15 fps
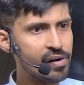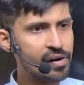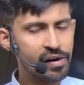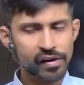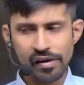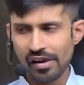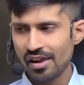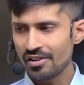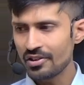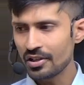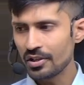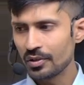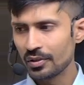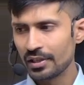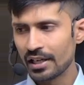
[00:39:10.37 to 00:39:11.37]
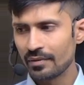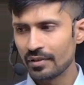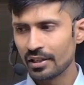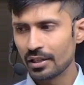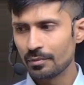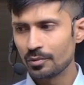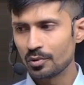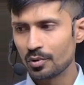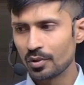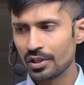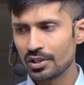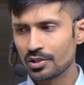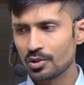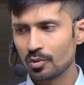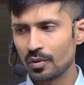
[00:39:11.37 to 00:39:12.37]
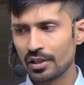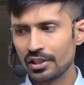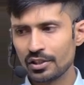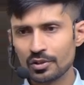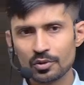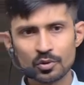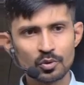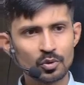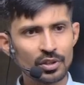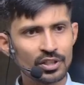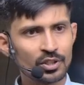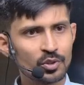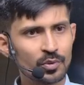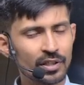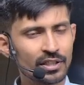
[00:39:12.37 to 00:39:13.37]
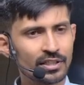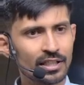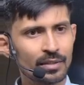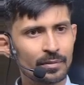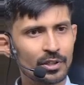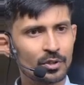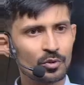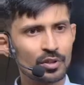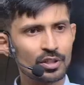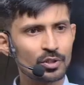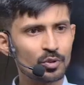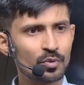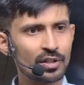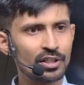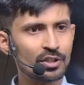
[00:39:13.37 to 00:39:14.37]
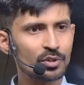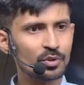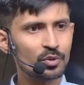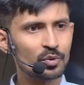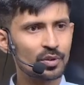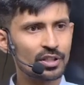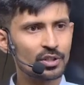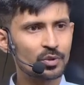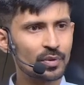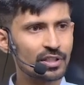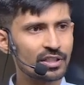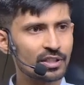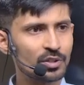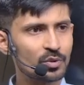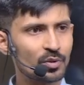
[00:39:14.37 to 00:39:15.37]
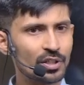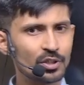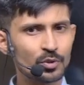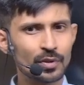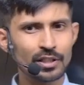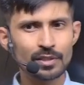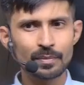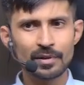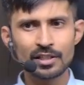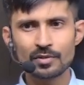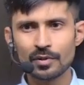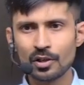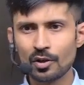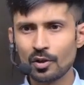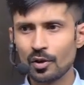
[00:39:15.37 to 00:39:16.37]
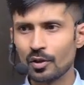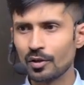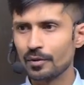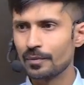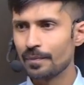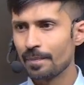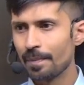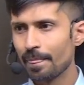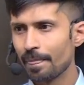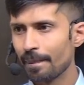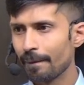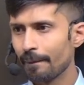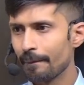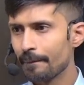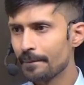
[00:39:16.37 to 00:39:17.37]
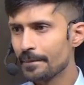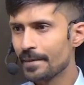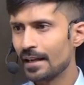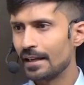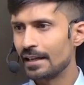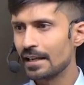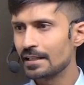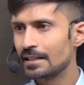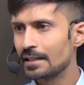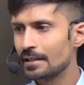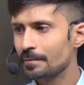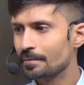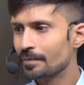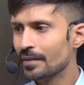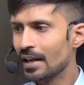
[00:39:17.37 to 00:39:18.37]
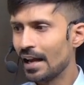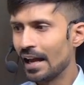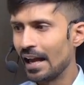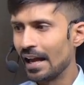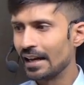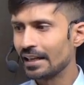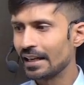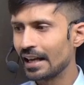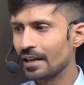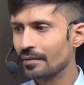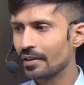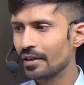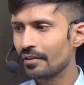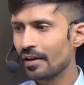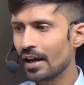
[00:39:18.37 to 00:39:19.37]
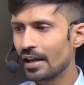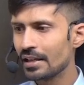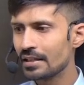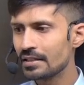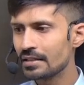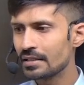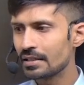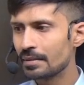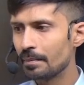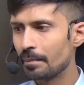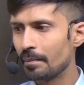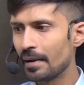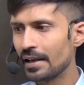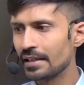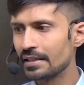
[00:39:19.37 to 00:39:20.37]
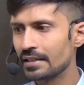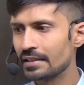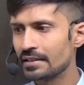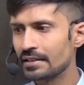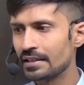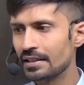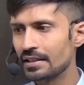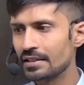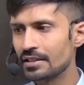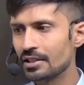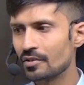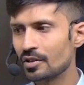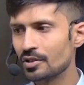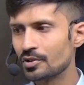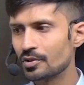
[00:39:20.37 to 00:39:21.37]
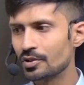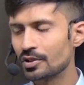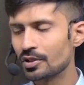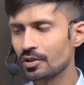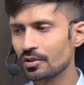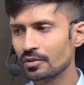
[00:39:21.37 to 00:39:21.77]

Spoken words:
Yes or no? That will come 2 raised to 1 into 2 raised to x. Tell me 2 raised to 1 into 2 raised to x is 2 raised to x plus 1 or not? Yes, na? And can we write minus 3 is equals to 0?